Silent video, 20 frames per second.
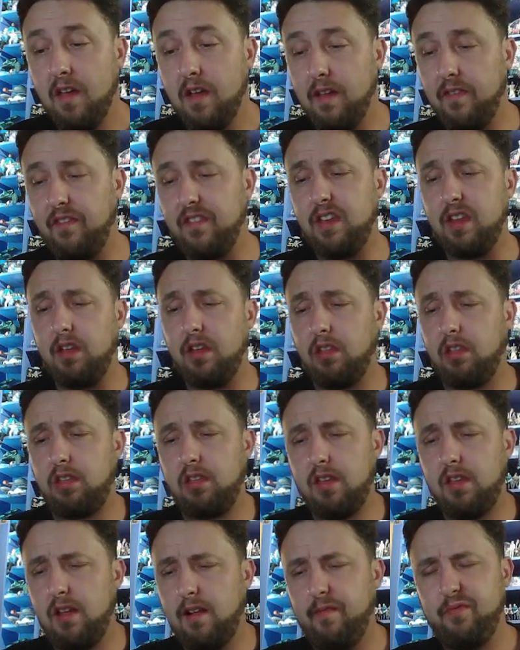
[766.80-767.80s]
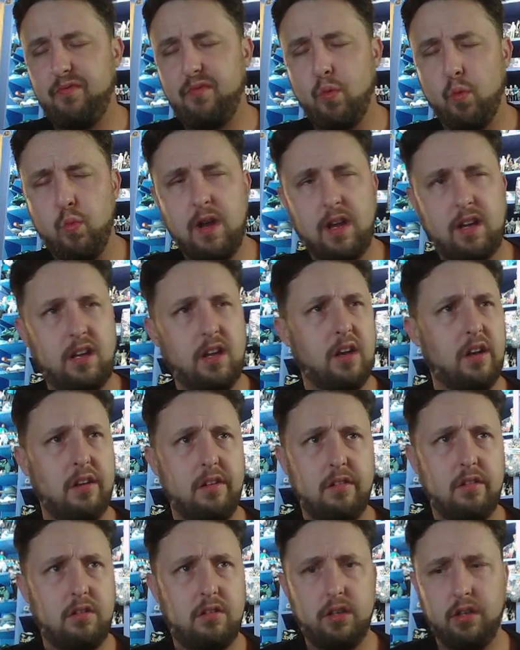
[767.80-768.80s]
These wicked
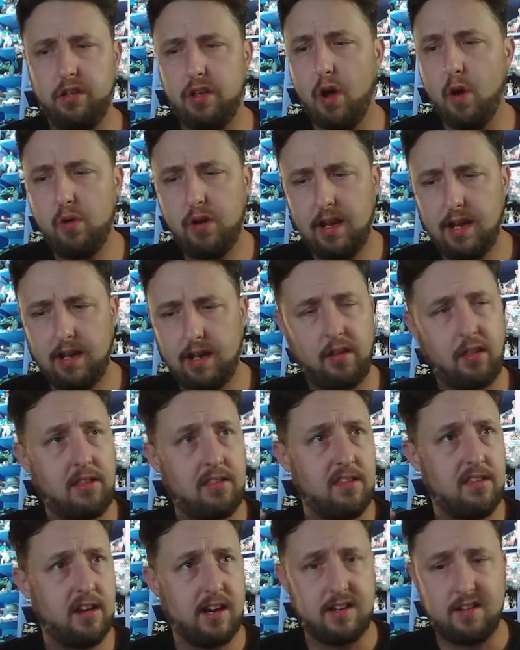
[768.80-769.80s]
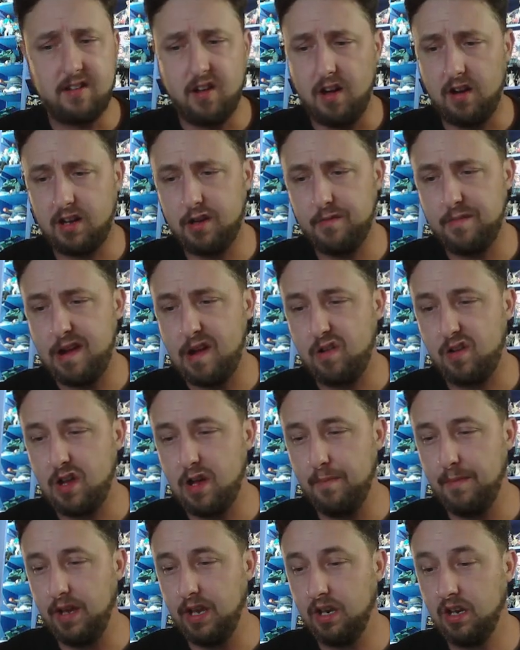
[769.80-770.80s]
Tedonians that I talked about
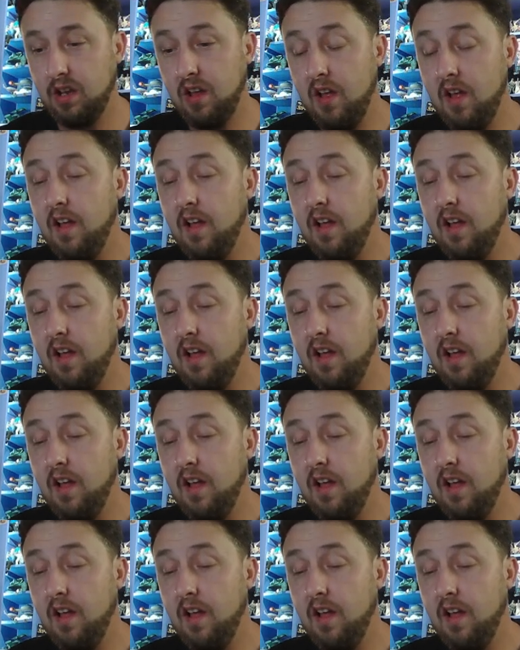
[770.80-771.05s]
come in.